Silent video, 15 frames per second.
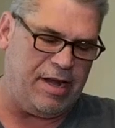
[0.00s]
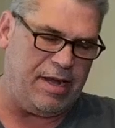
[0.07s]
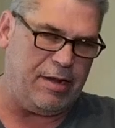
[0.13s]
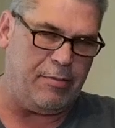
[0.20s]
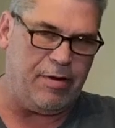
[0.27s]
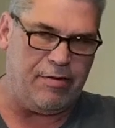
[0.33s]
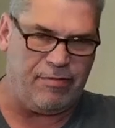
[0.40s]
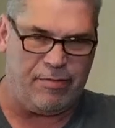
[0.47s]

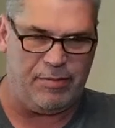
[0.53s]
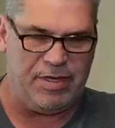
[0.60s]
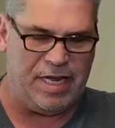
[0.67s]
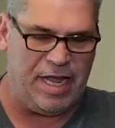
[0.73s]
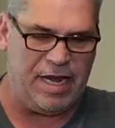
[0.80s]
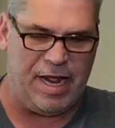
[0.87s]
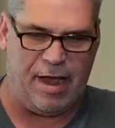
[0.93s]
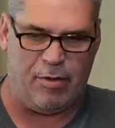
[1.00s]
anywhere from
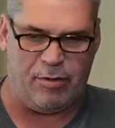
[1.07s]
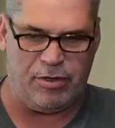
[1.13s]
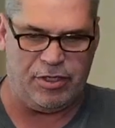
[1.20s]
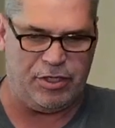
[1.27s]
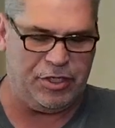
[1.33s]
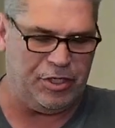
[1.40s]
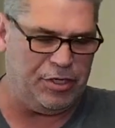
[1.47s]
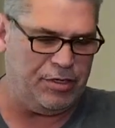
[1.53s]
10
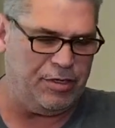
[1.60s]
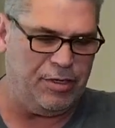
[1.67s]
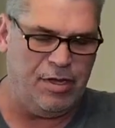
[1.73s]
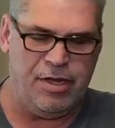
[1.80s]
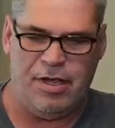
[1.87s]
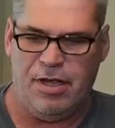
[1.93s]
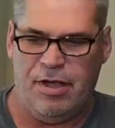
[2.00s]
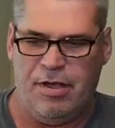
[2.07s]
hours to,
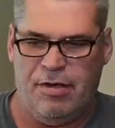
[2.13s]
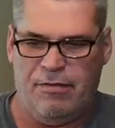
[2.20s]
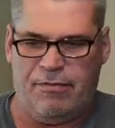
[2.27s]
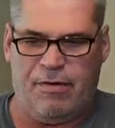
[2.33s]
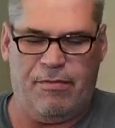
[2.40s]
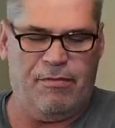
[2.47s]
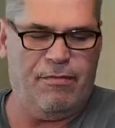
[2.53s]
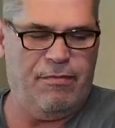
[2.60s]

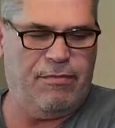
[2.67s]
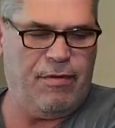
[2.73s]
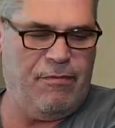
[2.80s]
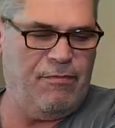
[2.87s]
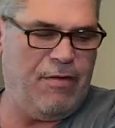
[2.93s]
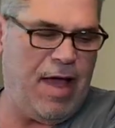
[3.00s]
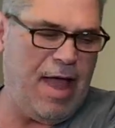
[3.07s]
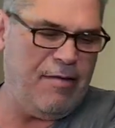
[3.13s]
from
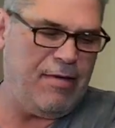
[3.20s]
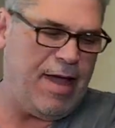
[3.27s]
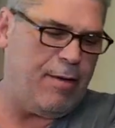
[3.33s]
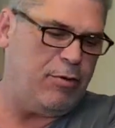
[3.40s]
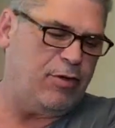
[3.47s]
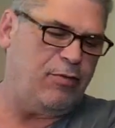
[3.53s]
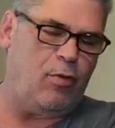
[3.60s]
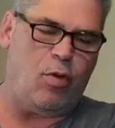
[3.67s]
5
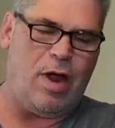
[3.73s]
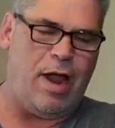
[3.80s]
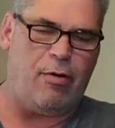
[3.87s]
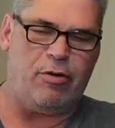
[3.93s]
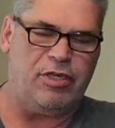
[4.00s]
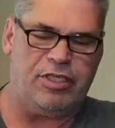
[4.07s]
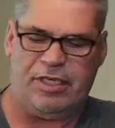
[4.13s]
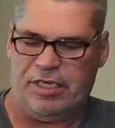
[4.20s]
hours, 4
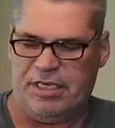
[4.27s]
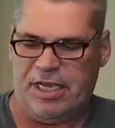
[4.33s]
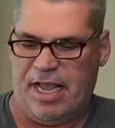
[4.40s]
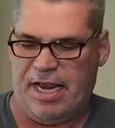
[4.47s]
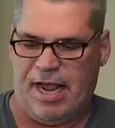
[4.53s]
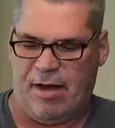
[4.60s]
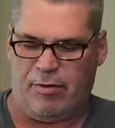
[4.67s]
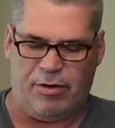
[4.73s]
hours to
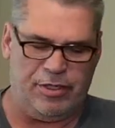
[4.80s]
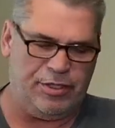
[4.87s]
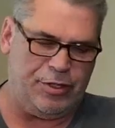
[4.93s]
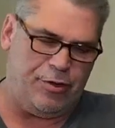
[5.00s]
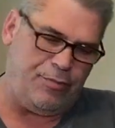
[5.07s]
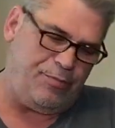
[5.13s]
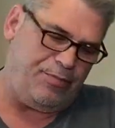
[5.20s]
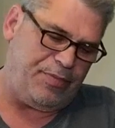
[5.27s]
10 hours,
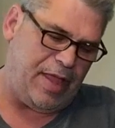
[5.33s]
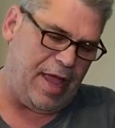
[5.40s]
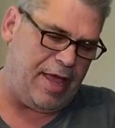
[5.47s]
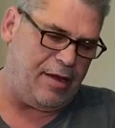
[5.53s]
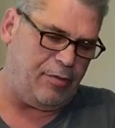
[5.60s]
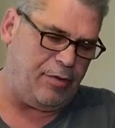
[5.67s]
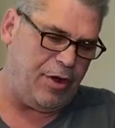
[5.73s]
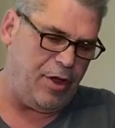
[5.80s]
so I
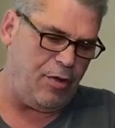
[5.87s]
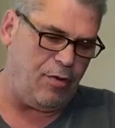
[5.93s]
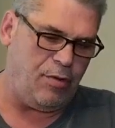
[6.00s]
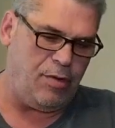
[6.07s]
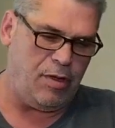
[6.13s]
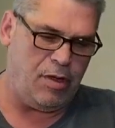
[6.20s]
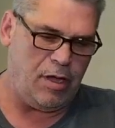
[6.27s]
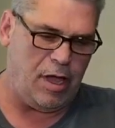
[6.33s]
don't know.
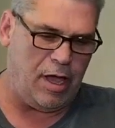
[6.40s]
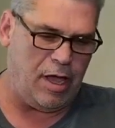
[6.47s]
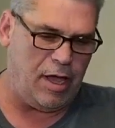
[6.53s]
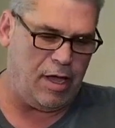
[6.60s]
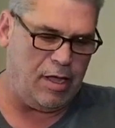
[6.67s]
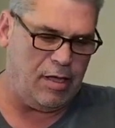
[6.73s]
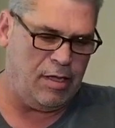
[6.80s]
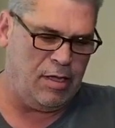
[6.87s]
I